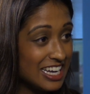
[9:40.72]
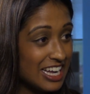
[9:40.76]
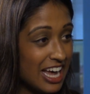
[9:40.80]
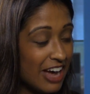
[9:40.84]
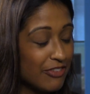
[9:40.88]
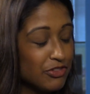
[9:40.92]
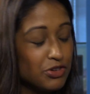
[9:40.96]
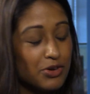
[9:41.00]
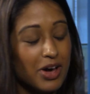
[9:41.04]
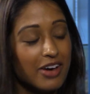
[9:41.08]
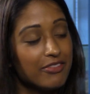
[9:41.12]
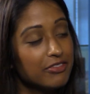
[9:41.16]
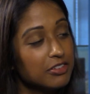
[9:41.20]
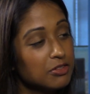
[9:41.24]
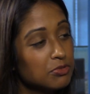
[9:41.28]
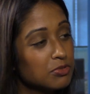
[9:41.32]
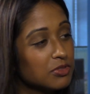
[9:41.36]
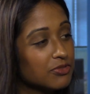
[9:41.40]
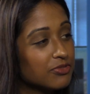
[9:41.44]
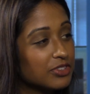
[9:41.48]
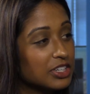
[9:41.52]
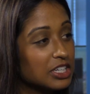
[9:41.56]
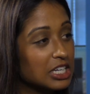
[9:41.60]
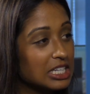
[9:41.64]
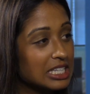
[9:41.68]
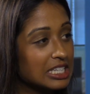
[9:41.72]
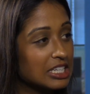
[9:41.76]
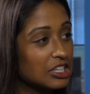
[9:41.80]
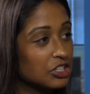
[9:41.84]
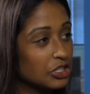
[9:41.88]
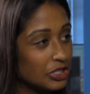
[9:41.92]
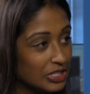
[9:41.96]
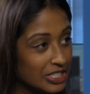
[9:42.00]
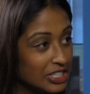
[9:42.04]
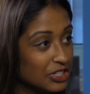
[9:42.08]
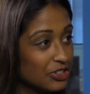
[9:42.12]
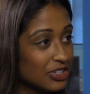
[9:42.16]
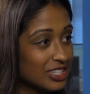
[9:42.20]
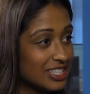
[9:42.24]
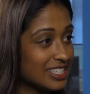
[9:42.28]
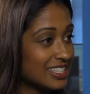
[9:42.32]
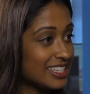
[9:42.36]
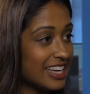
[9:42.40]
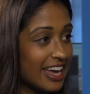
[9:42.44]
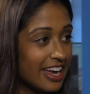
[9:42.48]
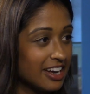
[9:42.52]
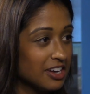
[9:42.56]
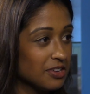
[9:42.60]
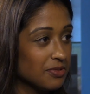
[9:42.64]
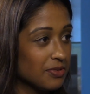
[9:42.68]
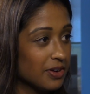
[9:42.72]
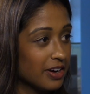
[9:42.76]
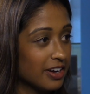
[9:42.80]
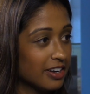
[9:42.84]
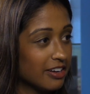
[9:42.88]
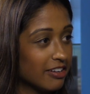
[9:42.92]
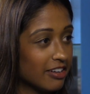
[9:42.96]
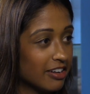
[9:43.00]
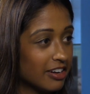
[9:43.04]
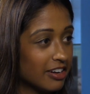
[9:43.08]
Have you ever revealed your secrets to anyone?